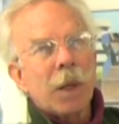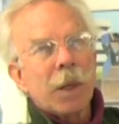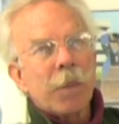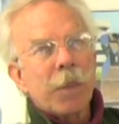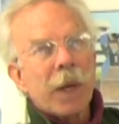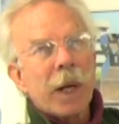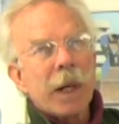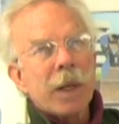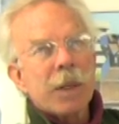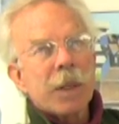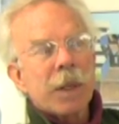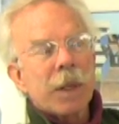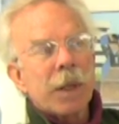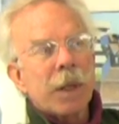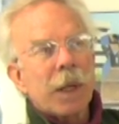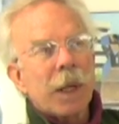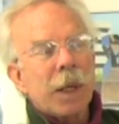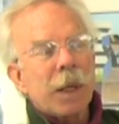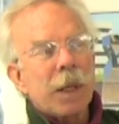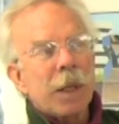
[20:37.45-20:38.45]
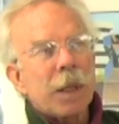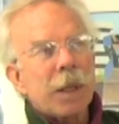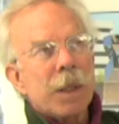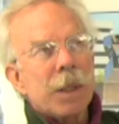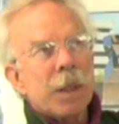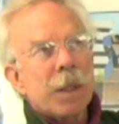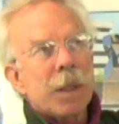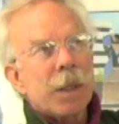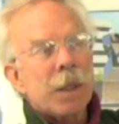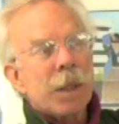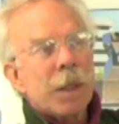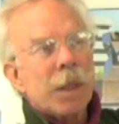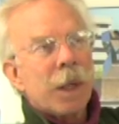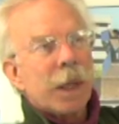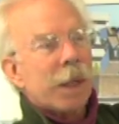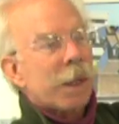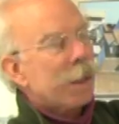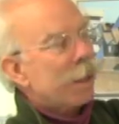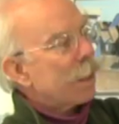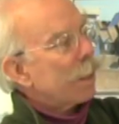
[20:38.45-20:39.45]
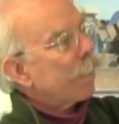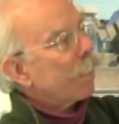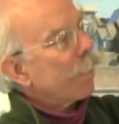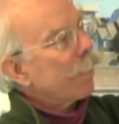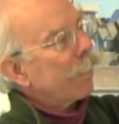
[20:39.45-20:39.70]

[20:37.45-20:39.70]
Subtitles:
Nebraska in '86.